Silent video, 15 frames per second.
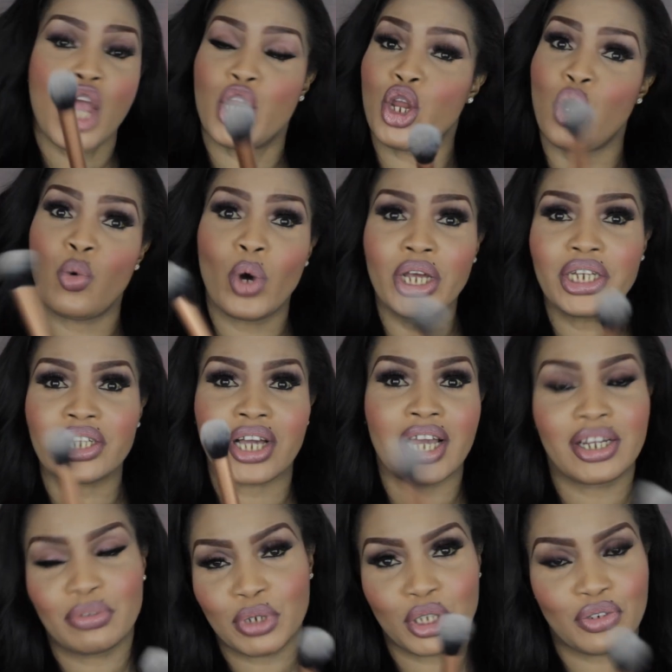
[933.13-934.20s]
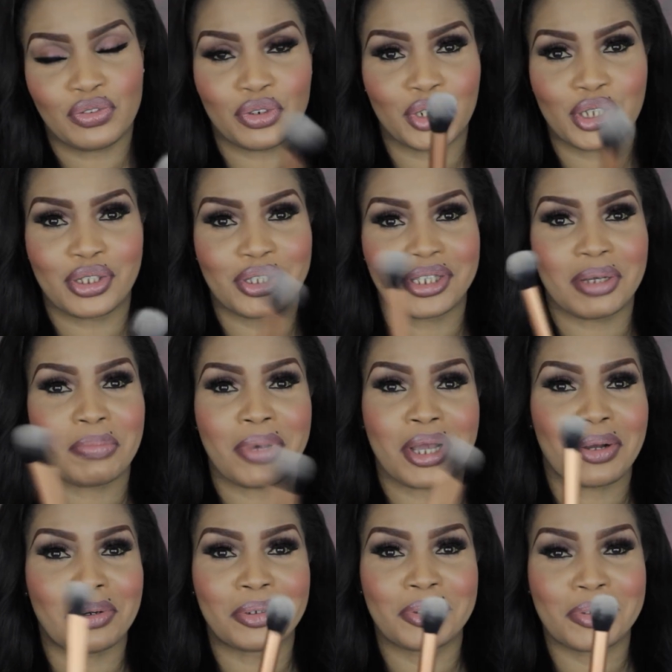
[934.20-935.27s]
No wonder I reach for it to set
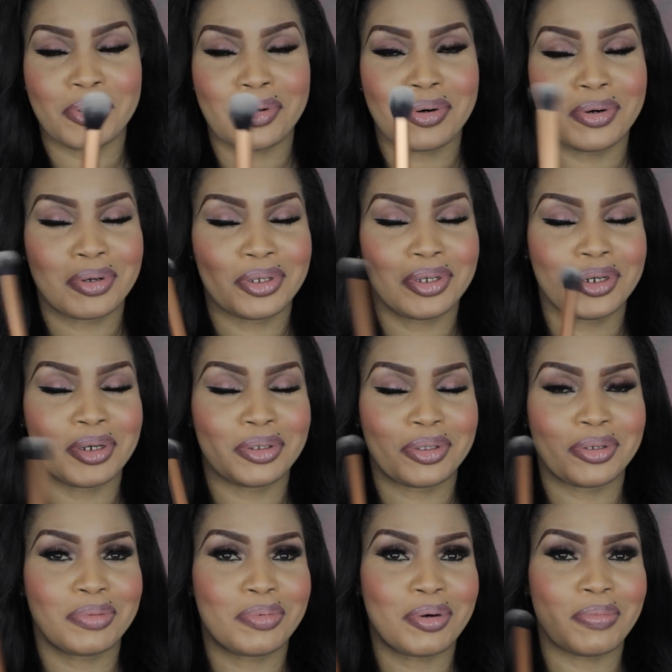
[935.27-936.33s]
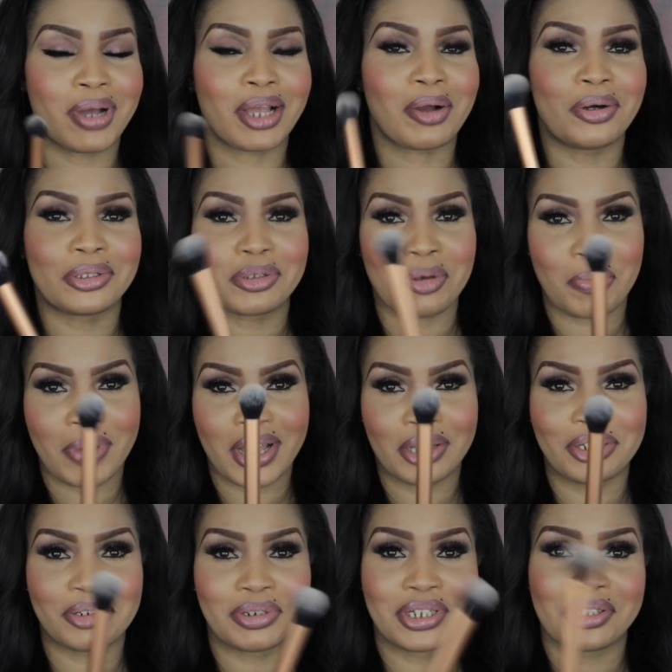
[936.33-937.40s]
my contour, you know, to put my contour
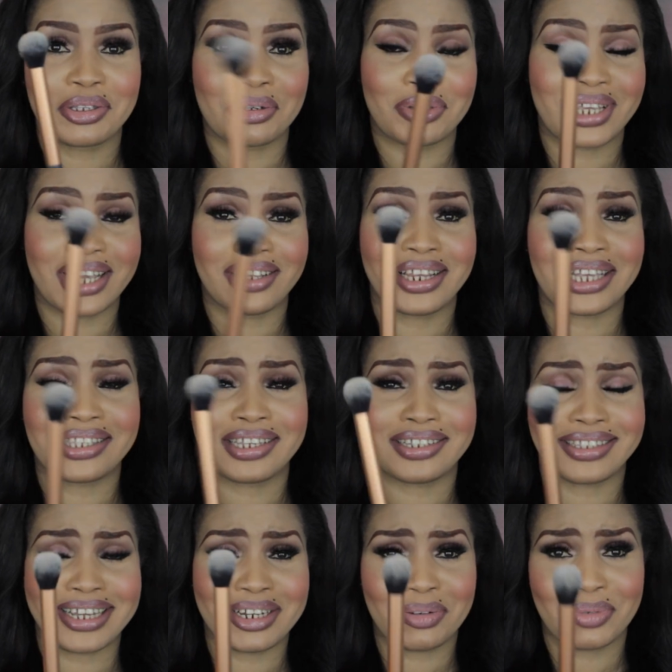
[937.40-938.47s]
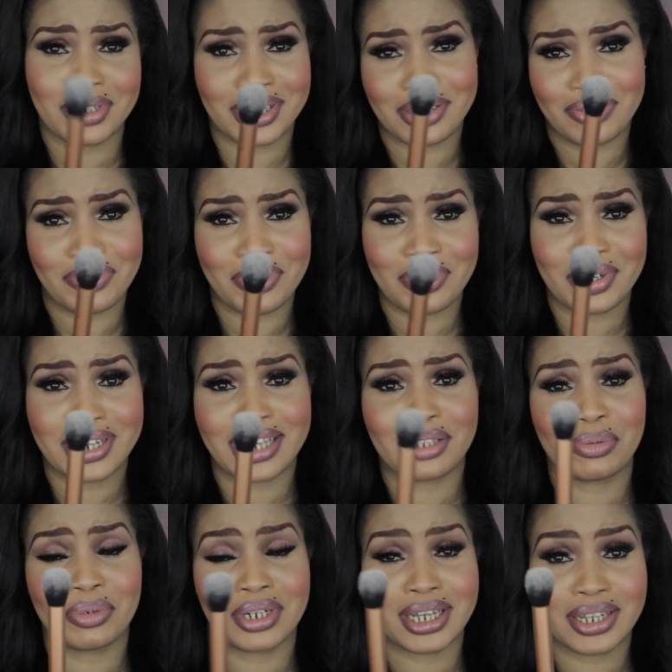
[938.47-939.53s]
powder in. So yeah, that's exactly what it's for, and
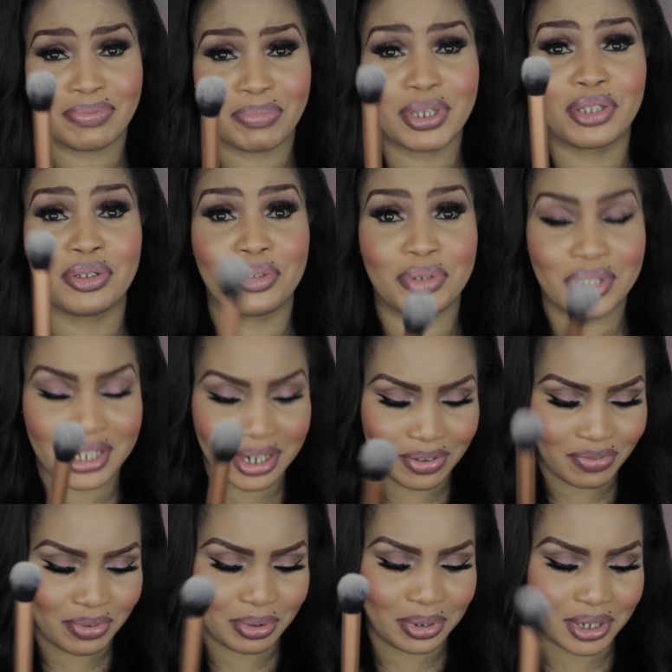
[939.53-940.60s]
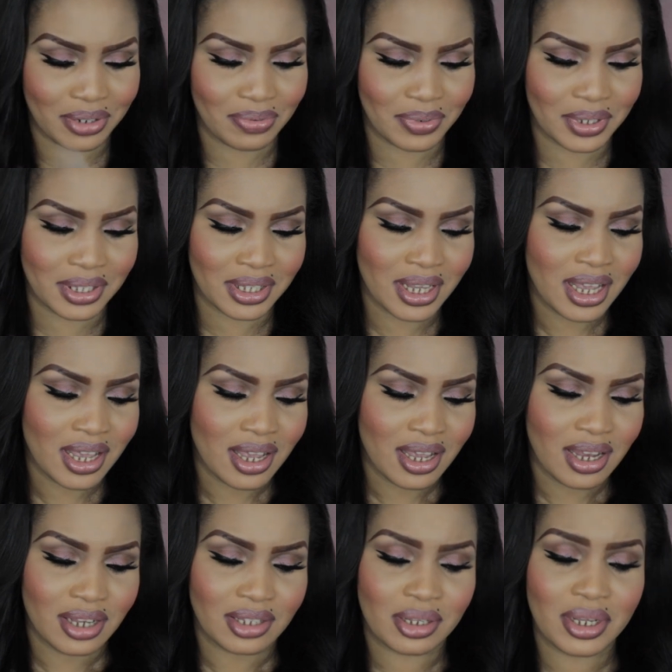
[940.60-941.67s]
that's what I've been using it for, divas.
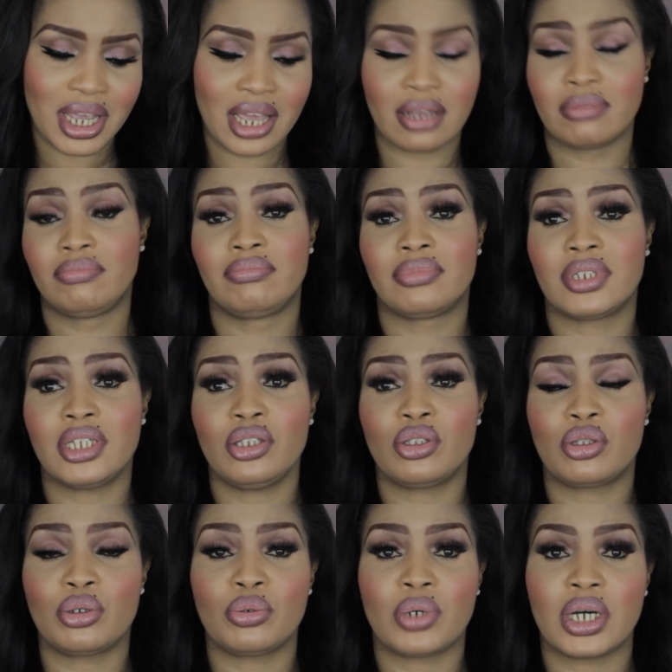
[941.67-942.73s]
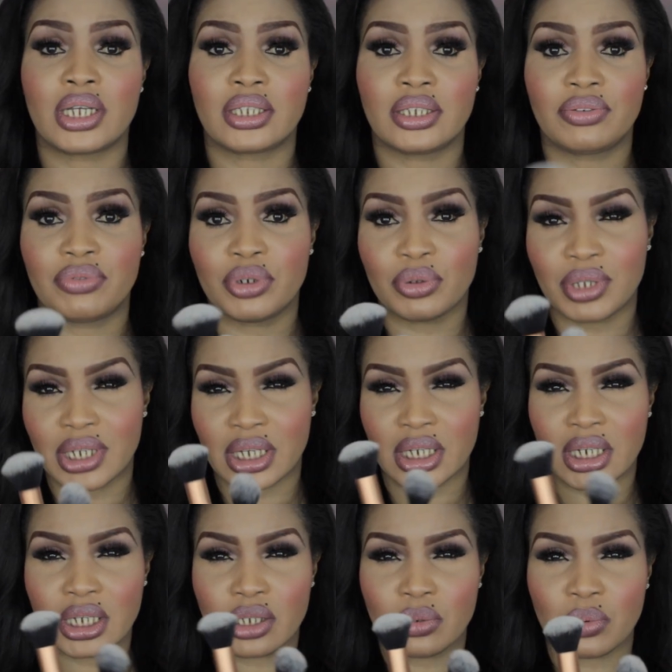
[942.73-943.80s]
So yeah, these two are the Real
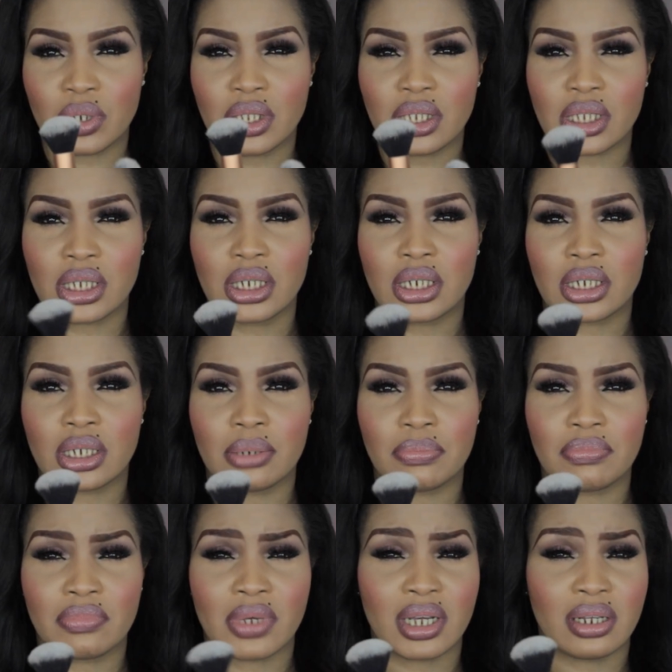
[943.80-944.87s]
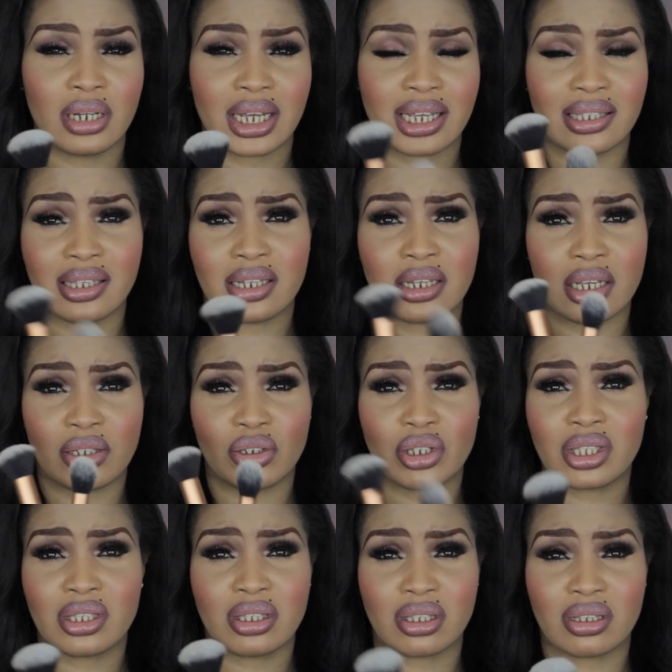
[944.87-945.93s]
Techniques ones, and like I said, they're
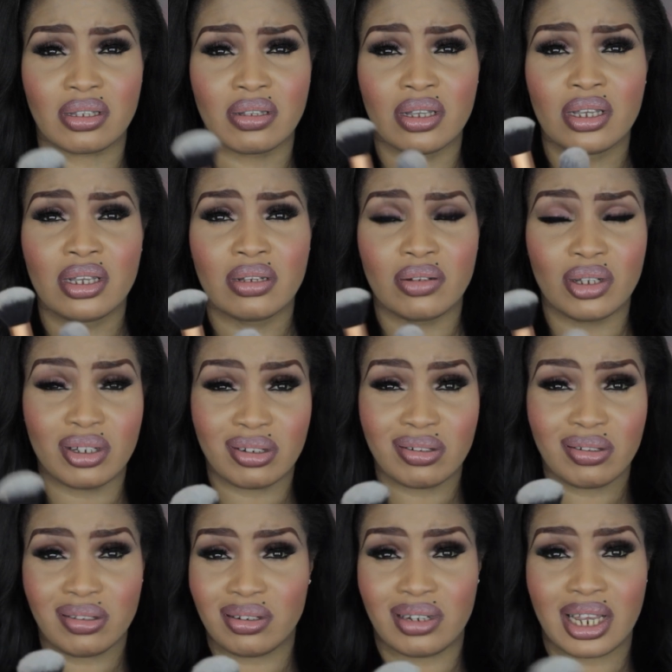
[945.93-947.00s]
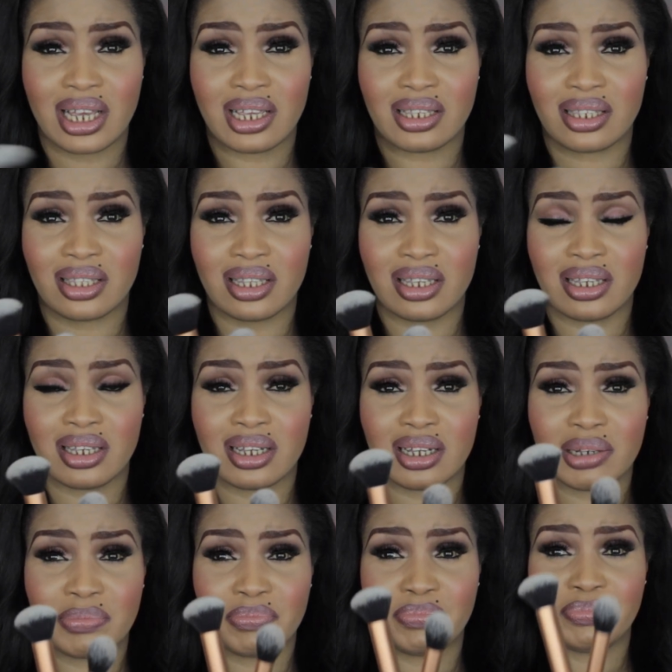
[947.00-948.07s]
just as good as
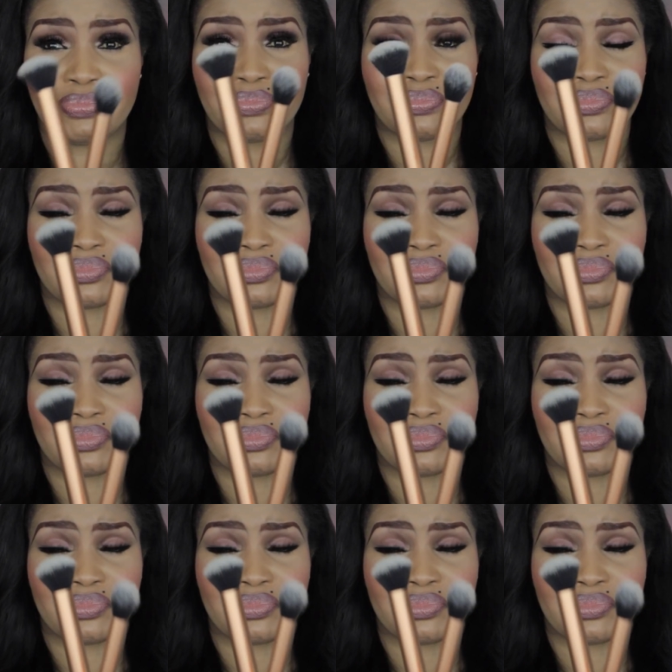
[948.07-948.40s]
the